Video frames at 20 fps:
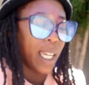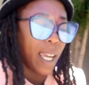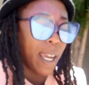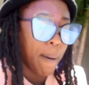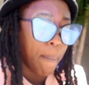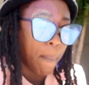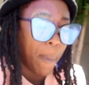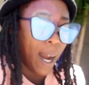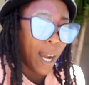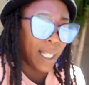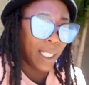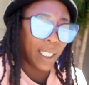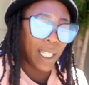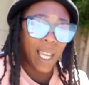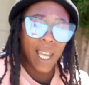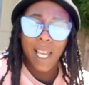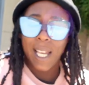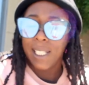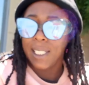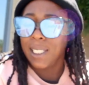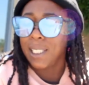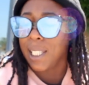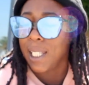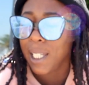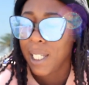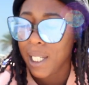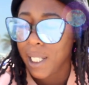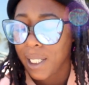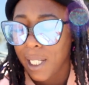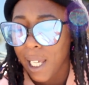And my last
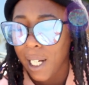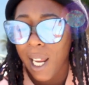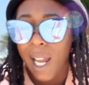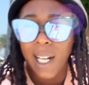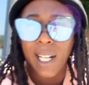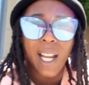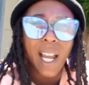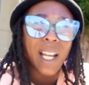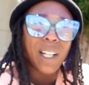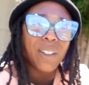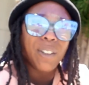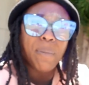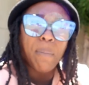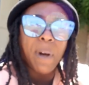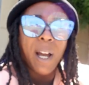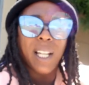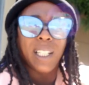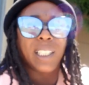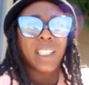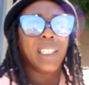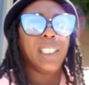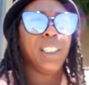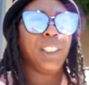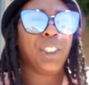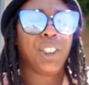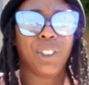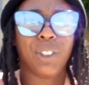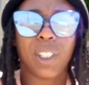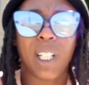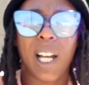thing that I got on my
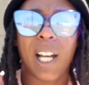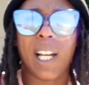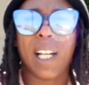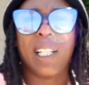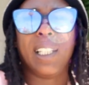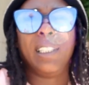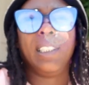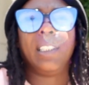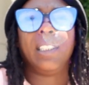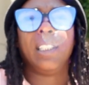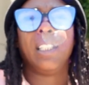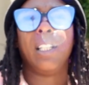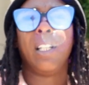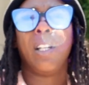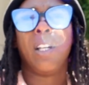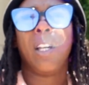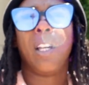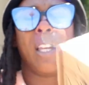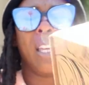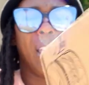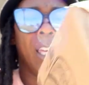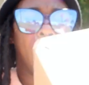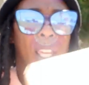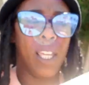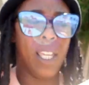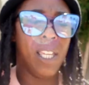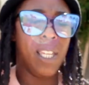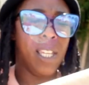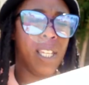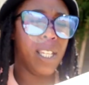list, you guys
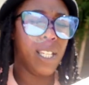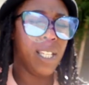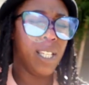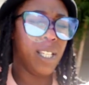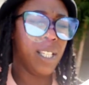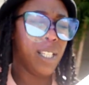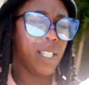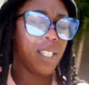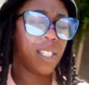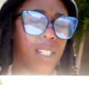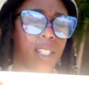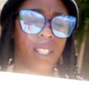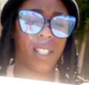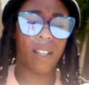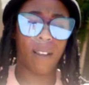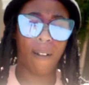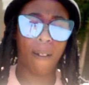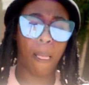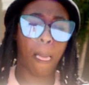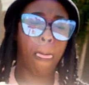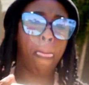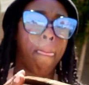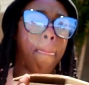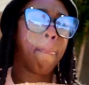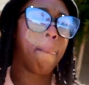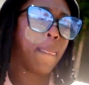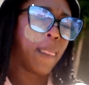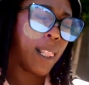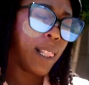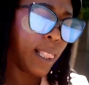is,
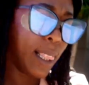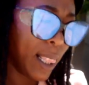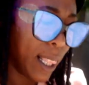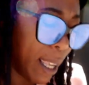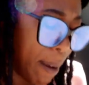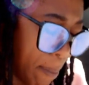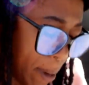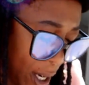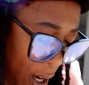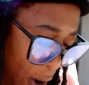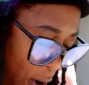let me